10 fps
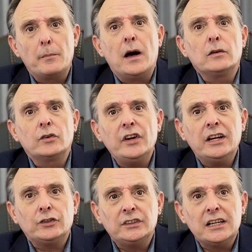about Greek
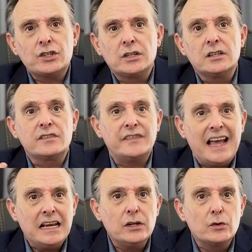traditions,
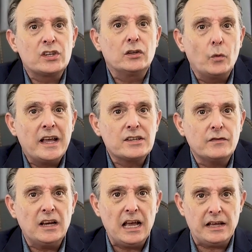values, and ways
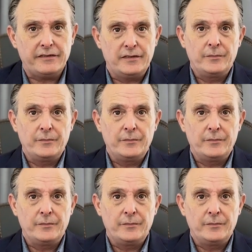of life.